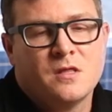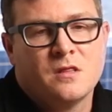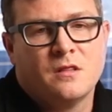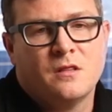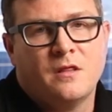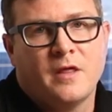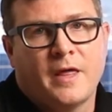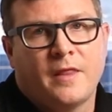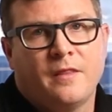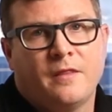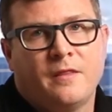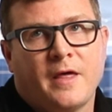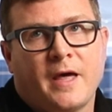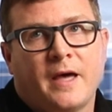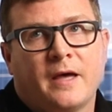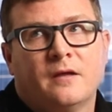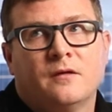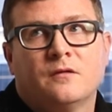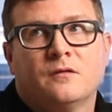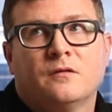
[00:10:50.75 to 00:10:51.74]

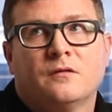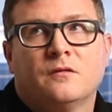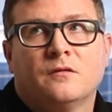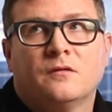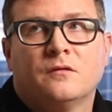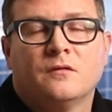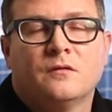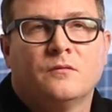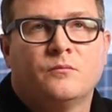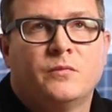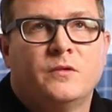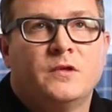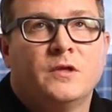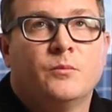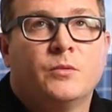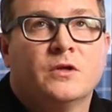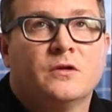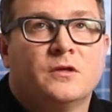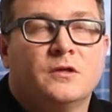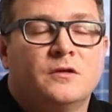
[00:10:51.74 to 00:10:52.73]
that the
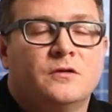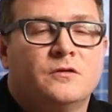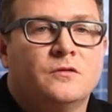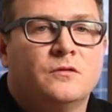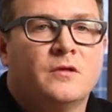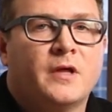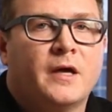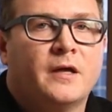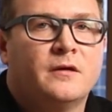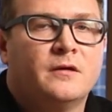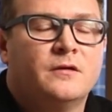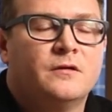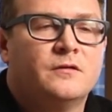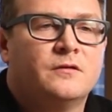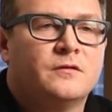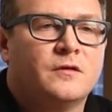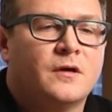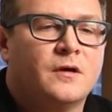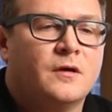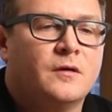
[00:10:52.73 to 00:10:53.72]
ability to do that
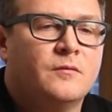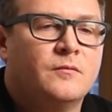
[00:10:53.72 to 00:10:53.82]
is